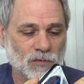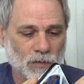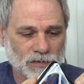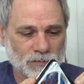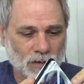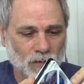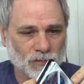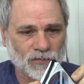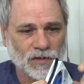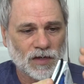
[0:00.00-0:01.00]
to work the
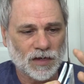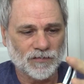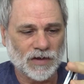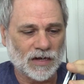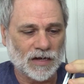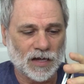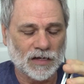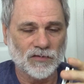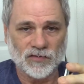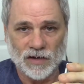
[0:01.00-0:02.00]
most if that
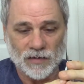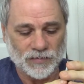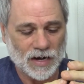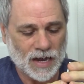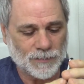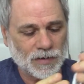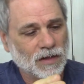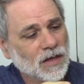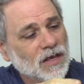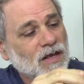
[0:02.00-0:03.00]
day should ever happen.
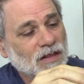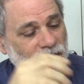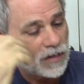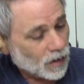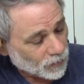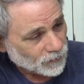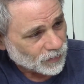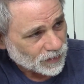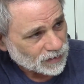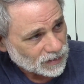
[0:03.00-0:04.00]
The other
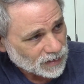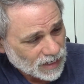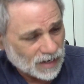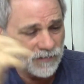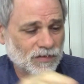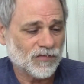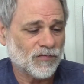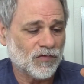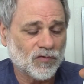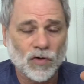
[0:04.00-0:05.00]
thing that you have is
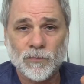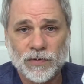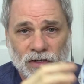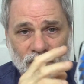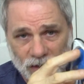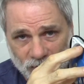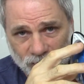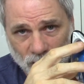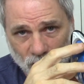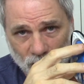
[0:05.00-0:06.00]
if you don't put
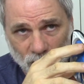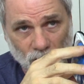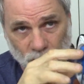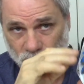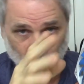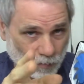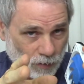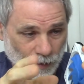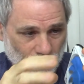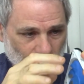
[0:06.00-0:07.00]
enough oil or no
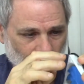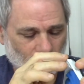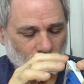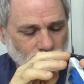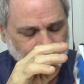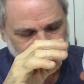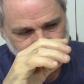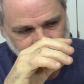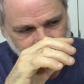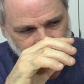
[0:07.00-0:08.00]
oil at all,
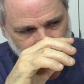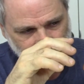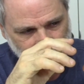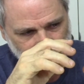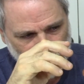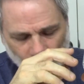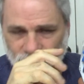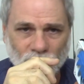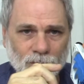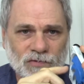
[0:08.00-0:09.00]

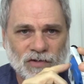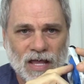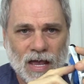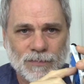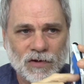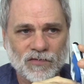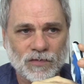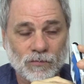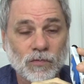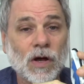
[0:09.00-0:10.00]
over time what's going to happen is
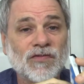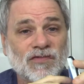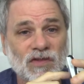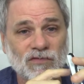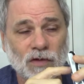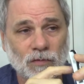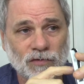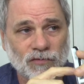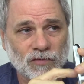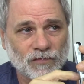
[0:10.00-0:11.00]
some rust is
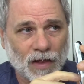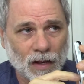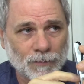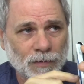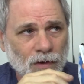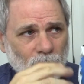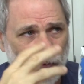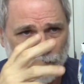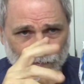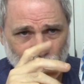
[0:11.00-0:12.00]
going to develop
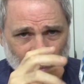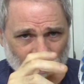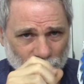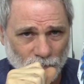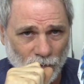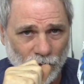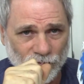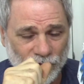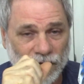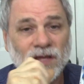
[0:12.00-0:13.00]
or some kind of
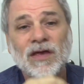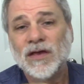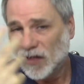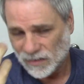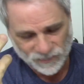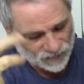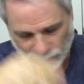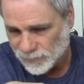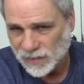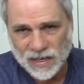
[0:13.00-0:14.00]
corrosion.
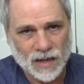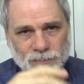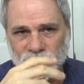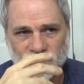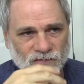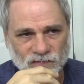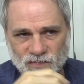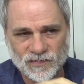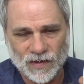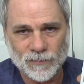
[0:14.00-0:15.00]
Same thing happens. It's just
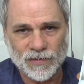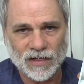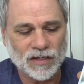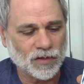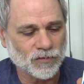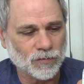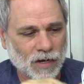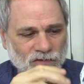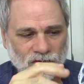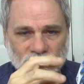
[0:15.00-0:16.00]
the same thing in the other
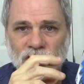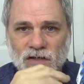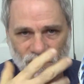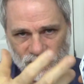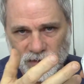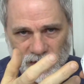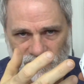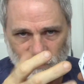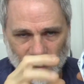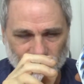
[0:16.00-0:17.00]
direction. You still get
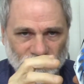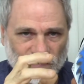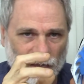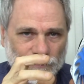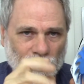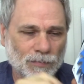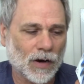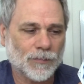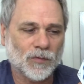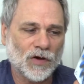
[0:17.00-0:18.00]
some kind of a sandpaper
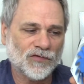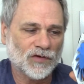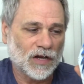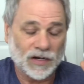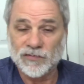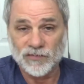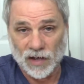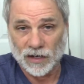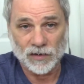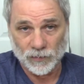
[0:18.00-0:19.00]
operation and it's
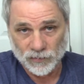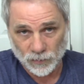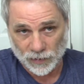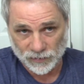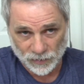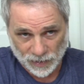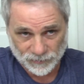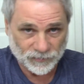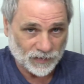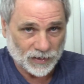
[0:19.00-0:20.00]
not going to work. You're going to
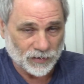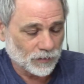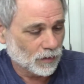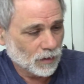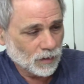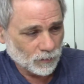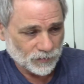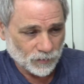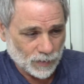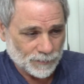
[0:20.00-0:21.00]
have a failure
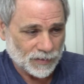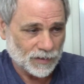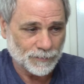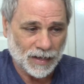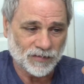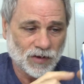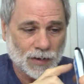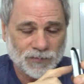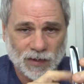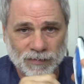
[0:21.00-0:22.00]
with your weapon at a bad
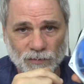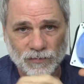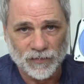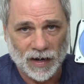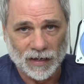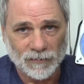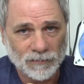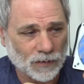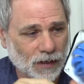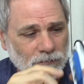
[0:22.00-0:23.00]
time. Same thing with the fan,
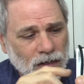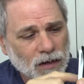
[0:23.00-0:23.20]
right?